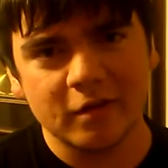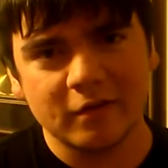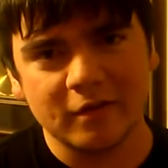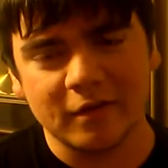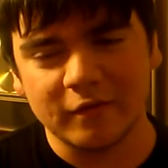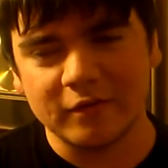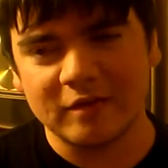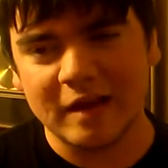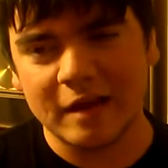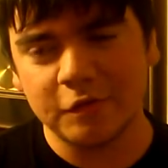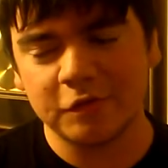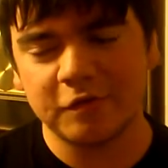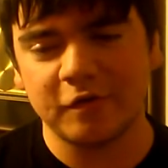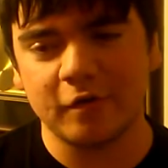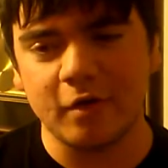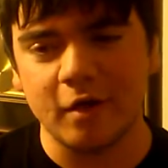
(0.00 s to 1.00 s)
Now, the
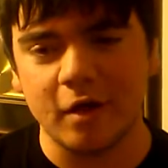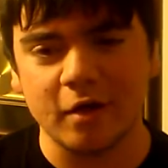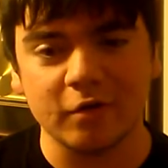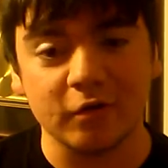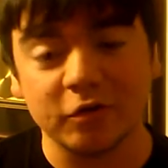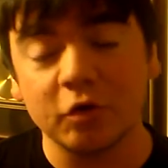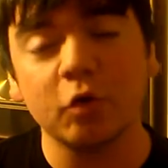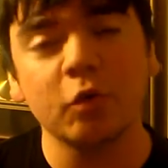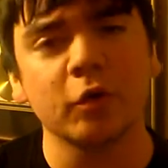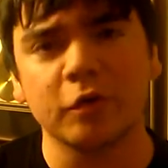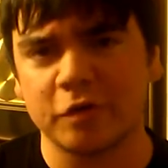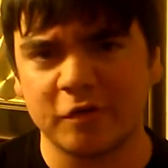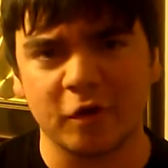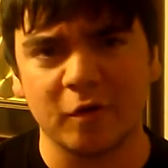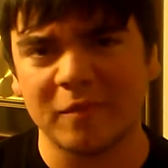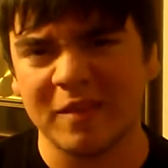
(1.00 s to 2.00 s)

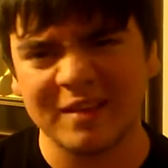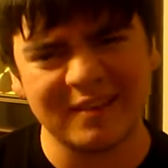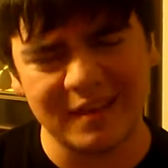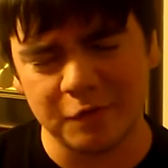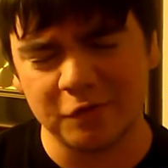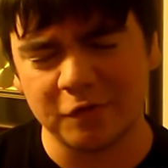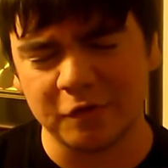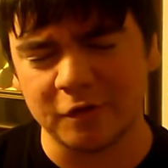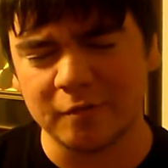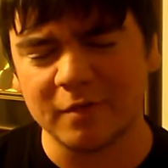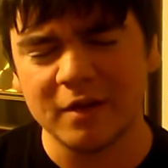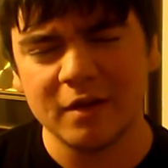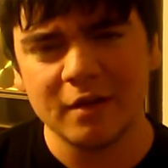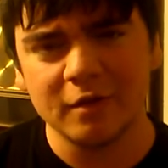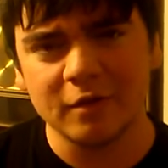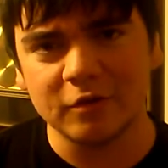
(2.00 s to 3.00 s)
tourist term, not test term,
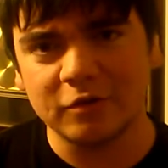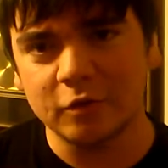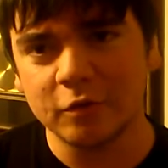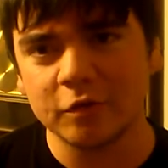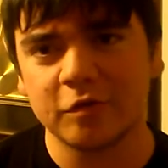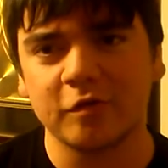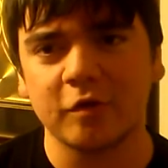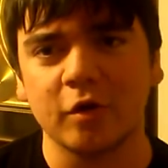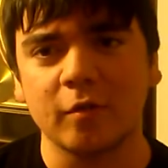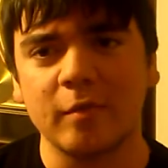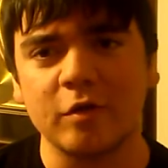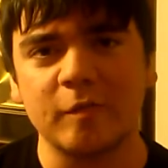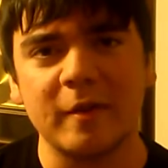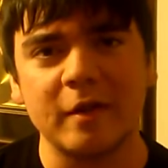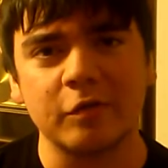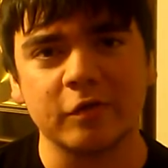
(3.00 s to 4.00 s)
the tourist term
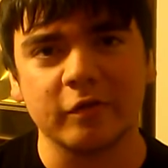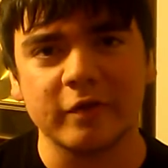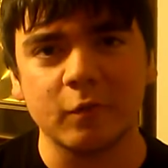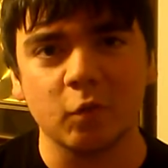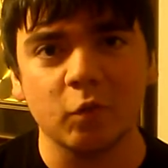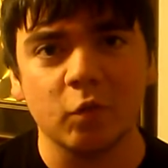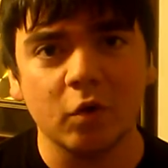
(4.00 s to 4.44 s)
is basically